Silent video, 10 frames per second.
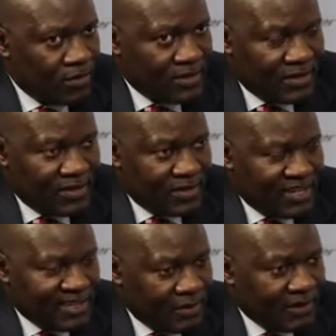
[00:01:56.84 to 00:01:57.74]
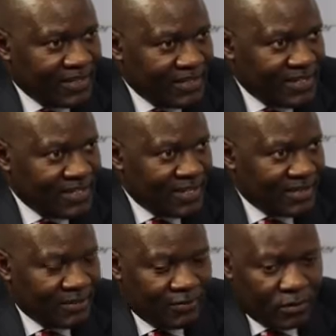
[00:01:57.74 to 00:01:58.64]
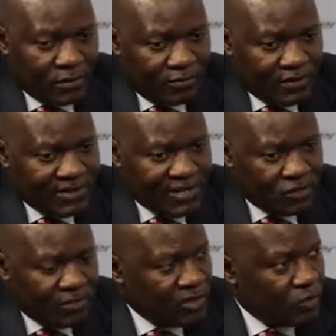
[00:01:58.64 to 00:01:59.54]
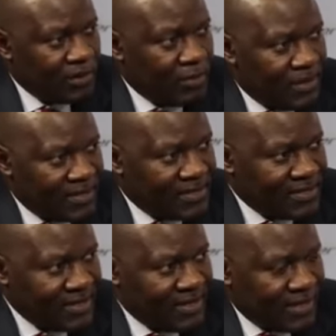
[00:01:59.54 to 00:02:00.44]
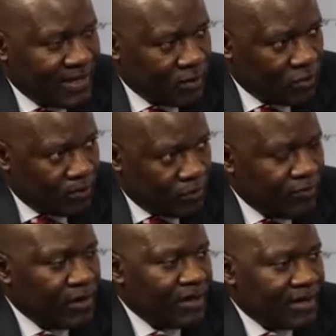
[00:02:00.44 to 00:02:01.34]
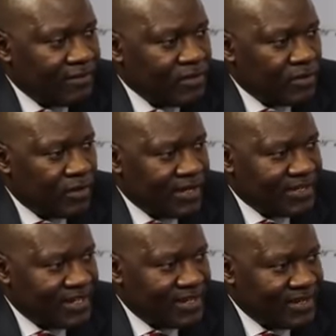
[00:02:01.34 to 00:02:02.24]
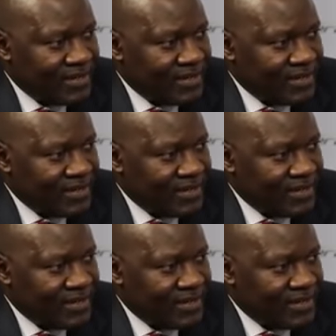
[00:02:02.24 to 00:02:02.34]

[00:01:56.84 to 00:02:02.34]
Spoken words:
the expectation is that if we convert customers to prepaid, it will improve our revenue collection.